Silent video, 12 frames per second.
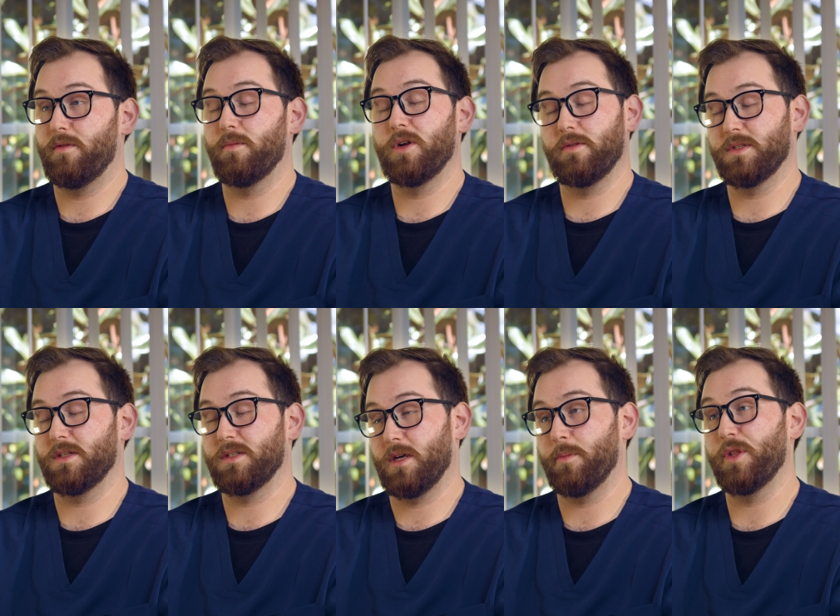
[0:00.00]
Everybody was
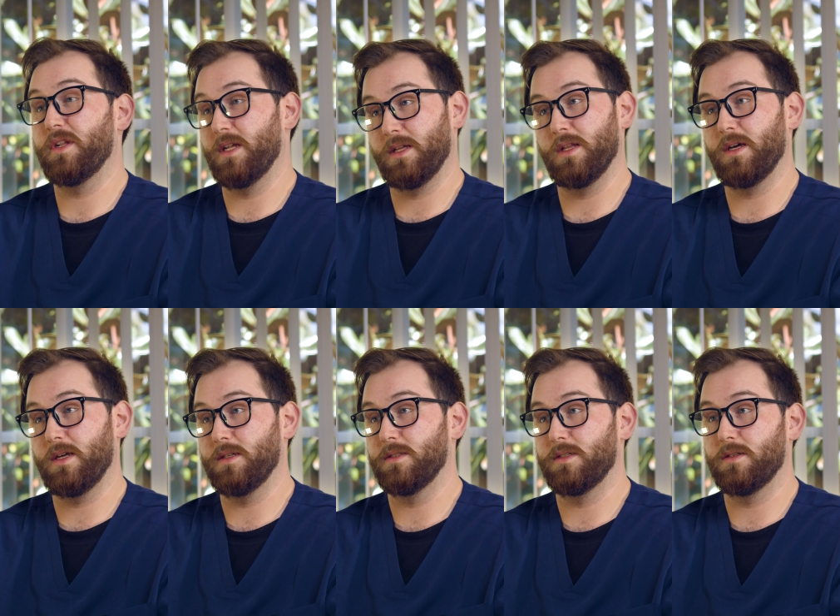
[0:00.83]
on top of the
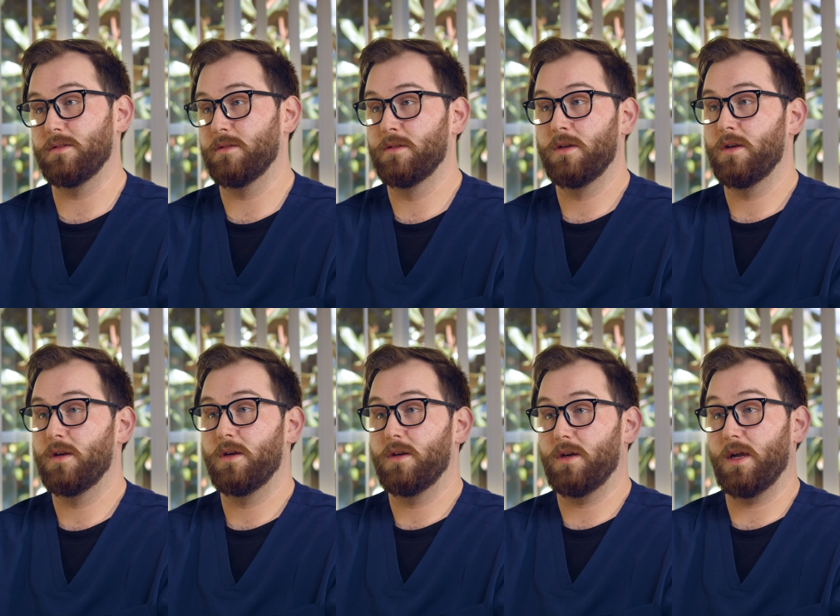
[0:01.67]
deadlines, and
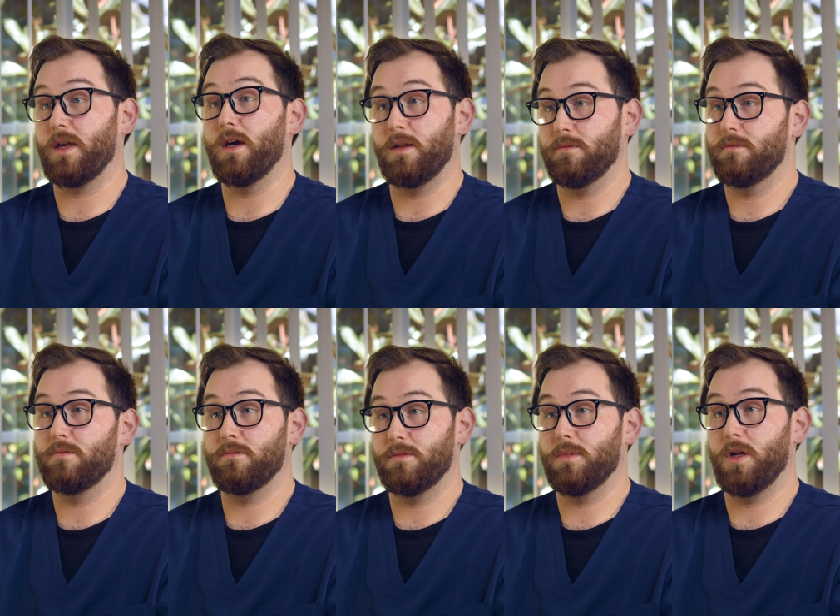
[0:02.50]
I got
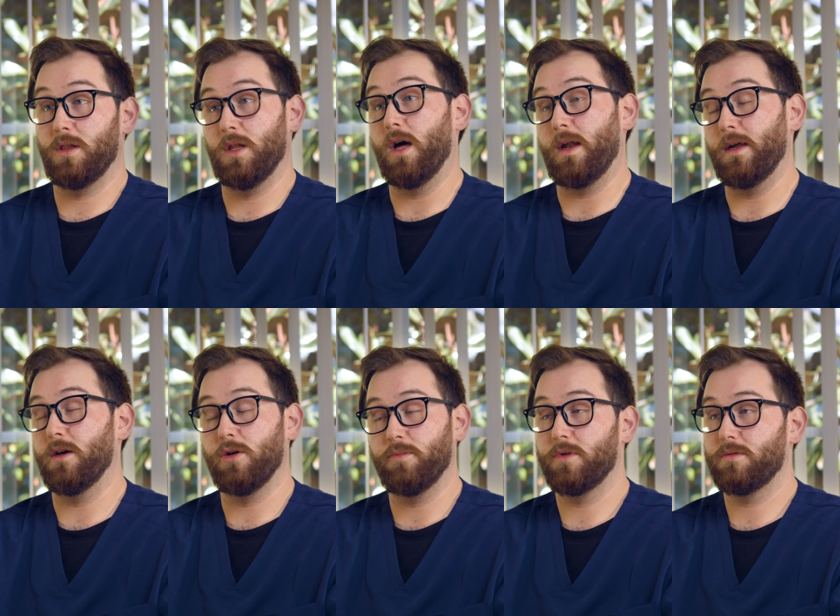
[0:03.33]
a lot of
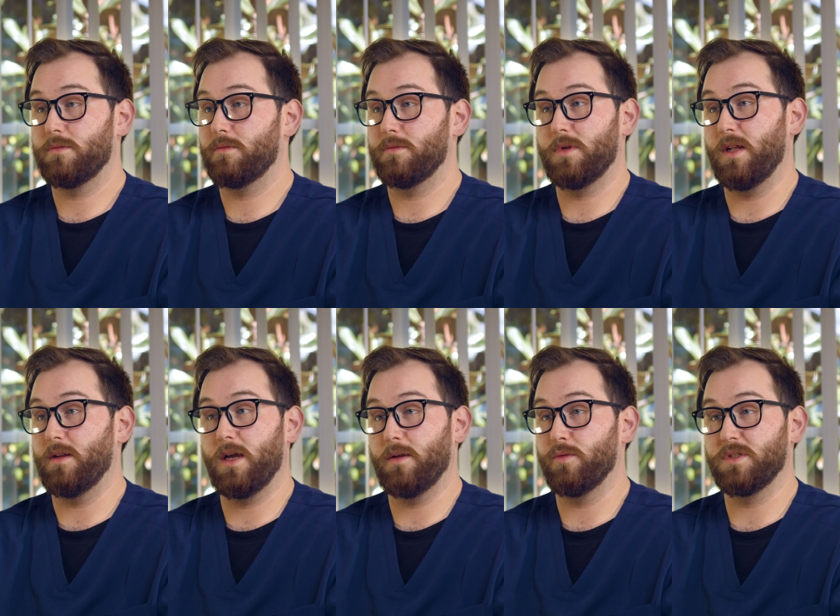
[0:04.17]
help I,
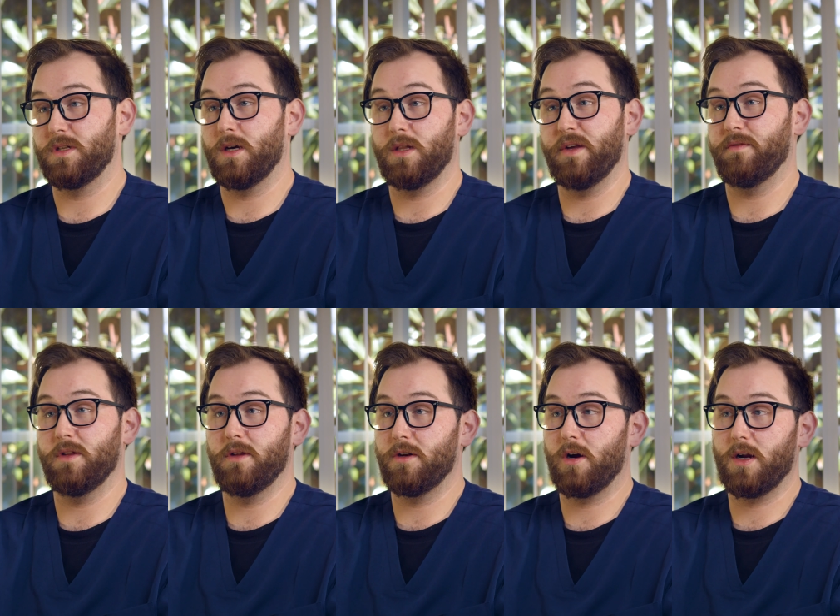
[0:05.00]
I, was not left
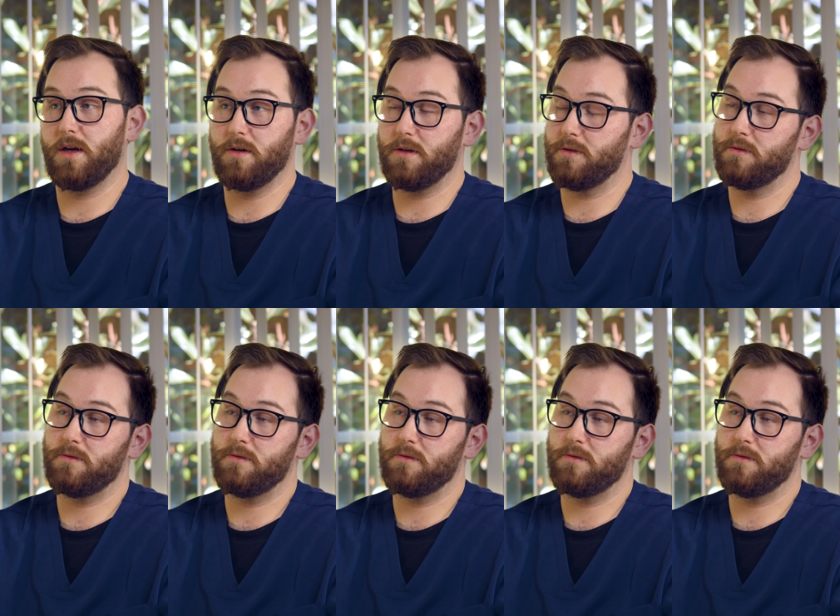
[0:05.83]
in the dark at all.